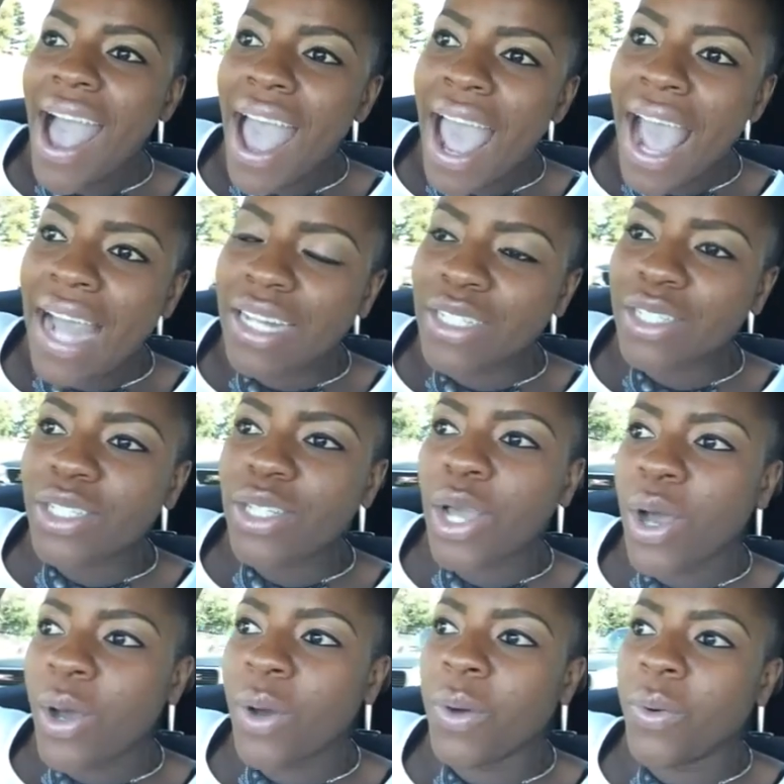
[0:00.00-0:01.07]
And
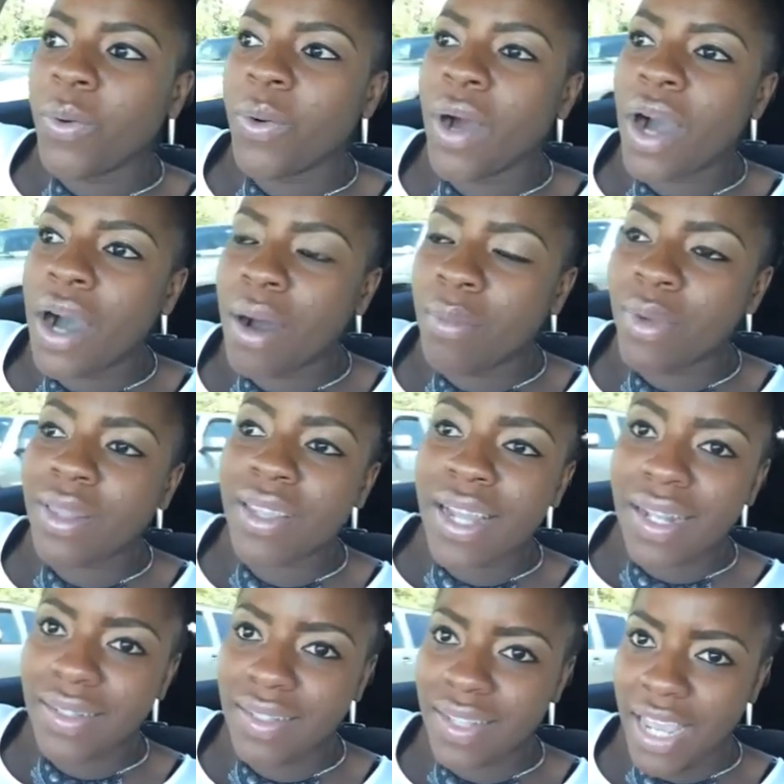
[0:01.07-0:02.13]
so with
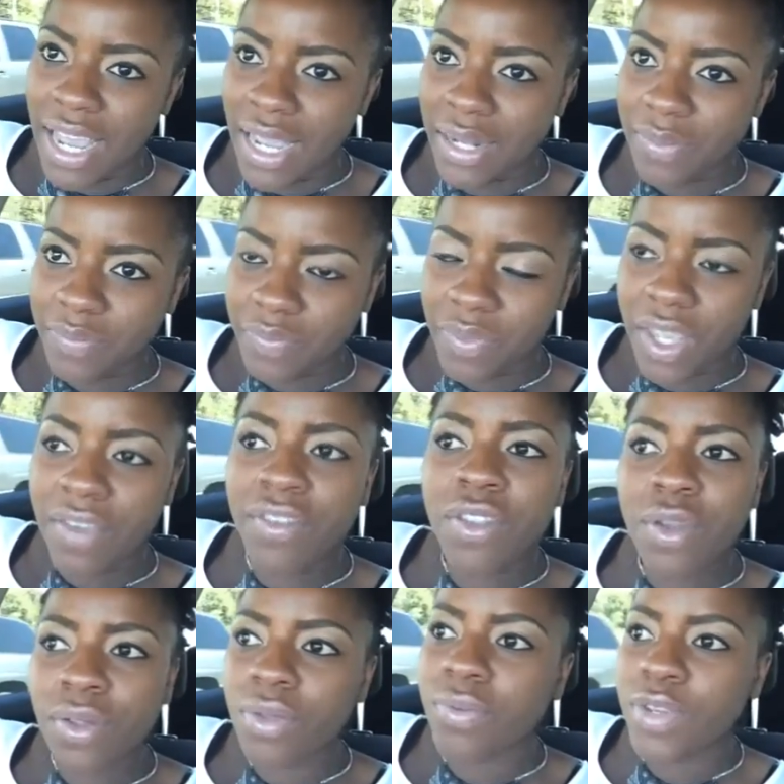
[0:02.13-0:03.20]
that said,
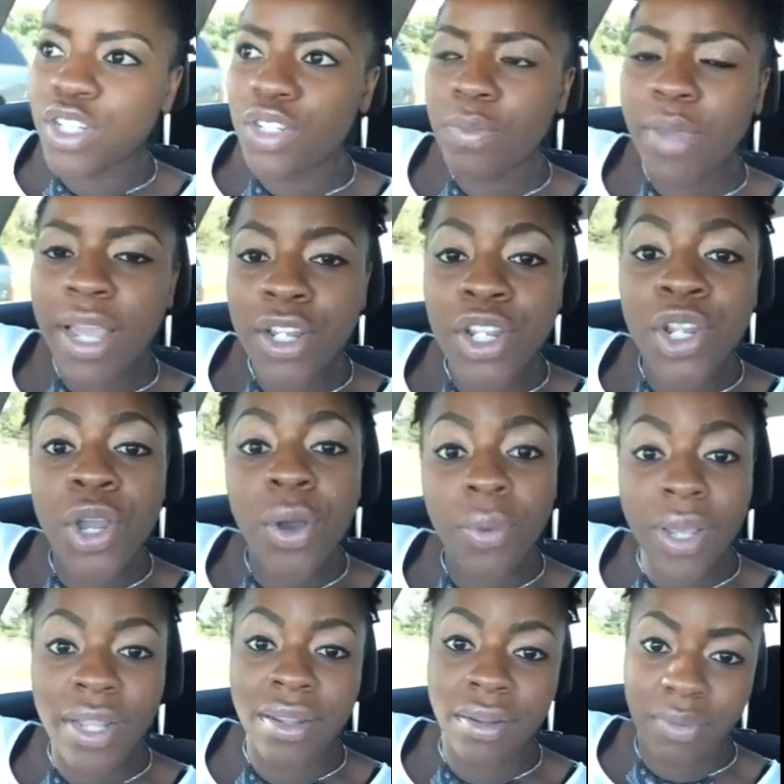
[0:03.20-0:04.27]
even though the rich man,
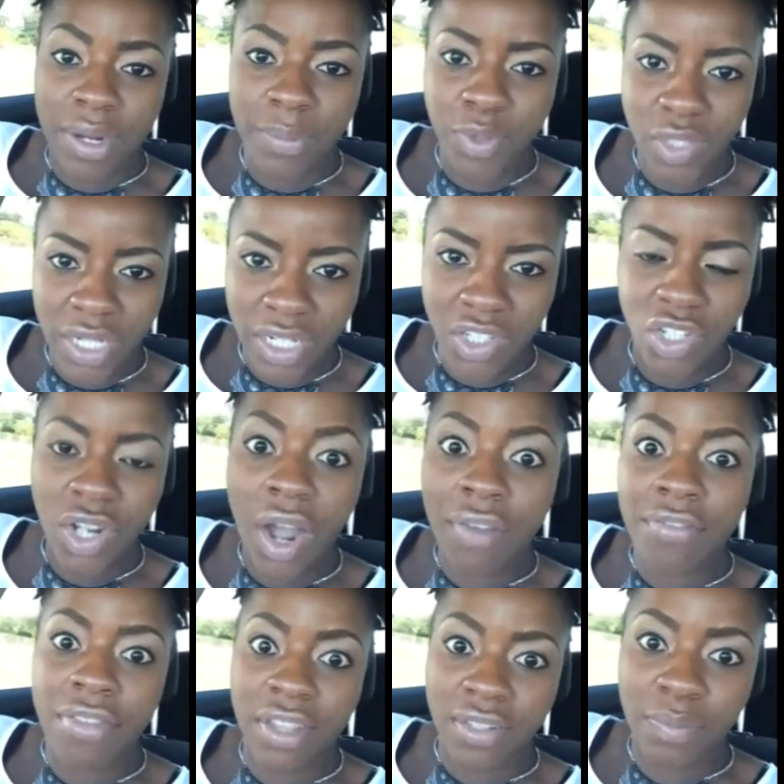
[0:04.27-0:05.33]
knowing the reputation
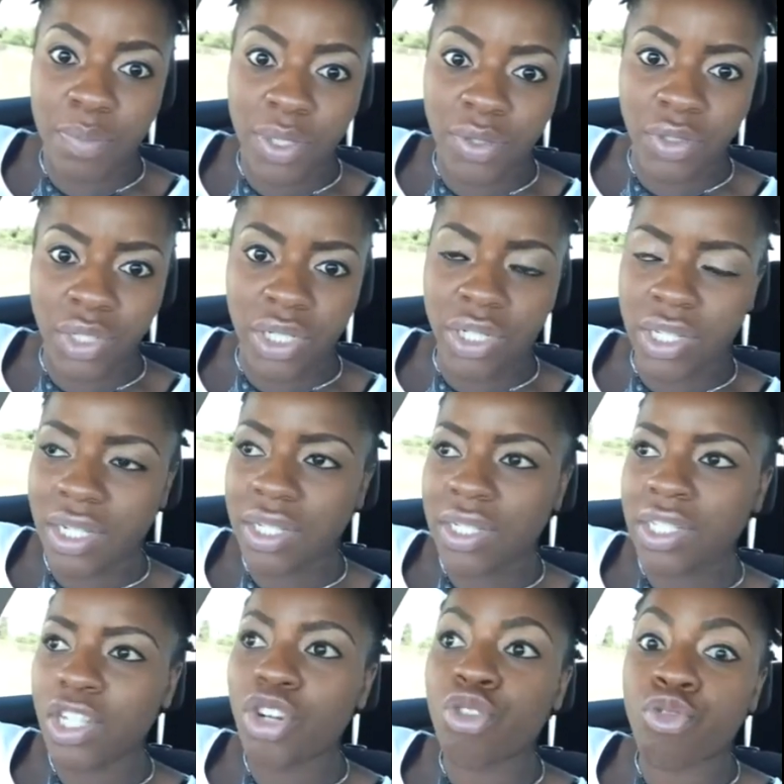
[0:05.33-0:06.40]
of this builder,
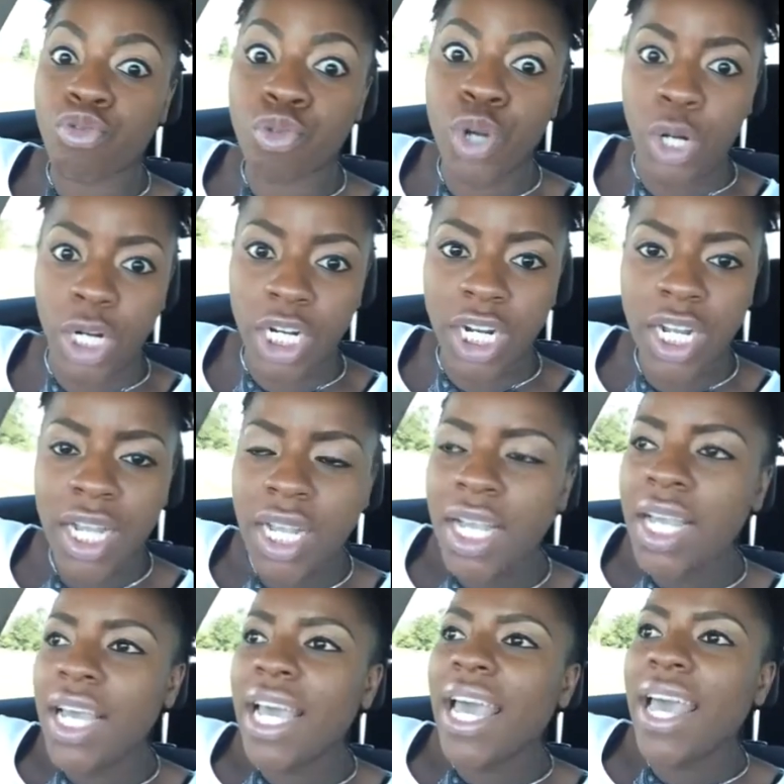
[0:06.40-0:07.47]
this crook,
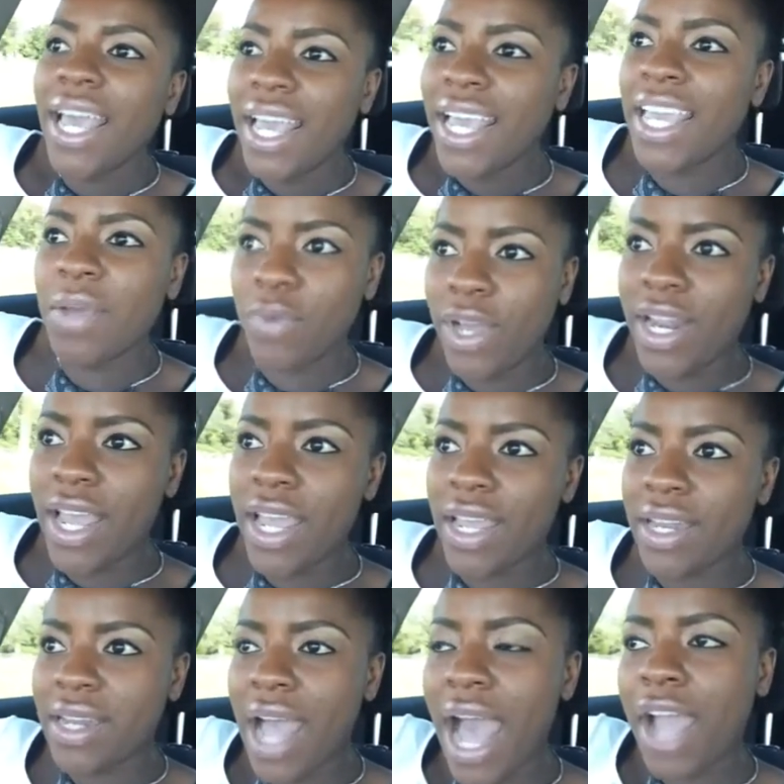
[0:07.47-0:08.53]
he went
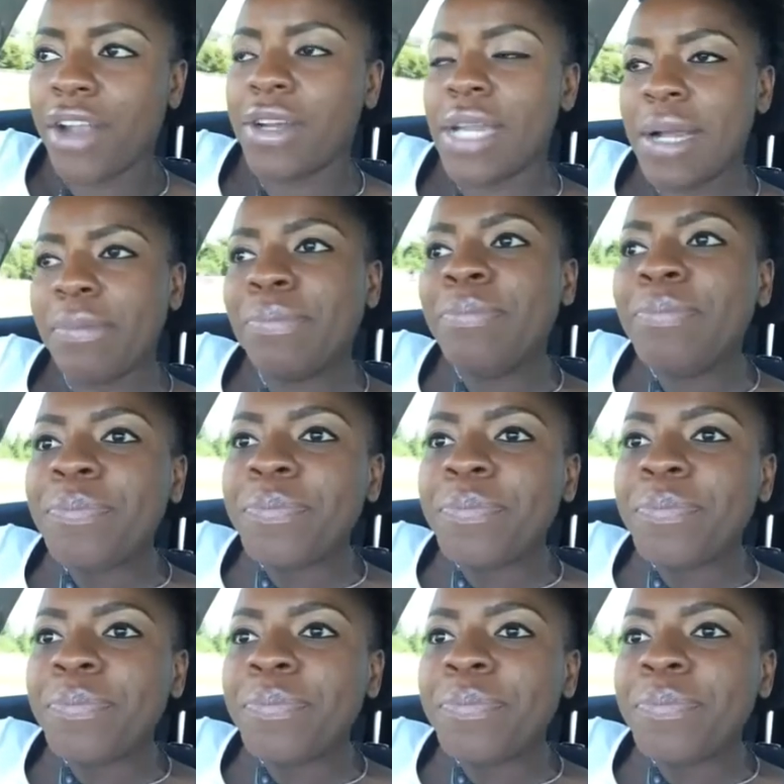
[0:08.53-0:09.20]
ahead and hired him.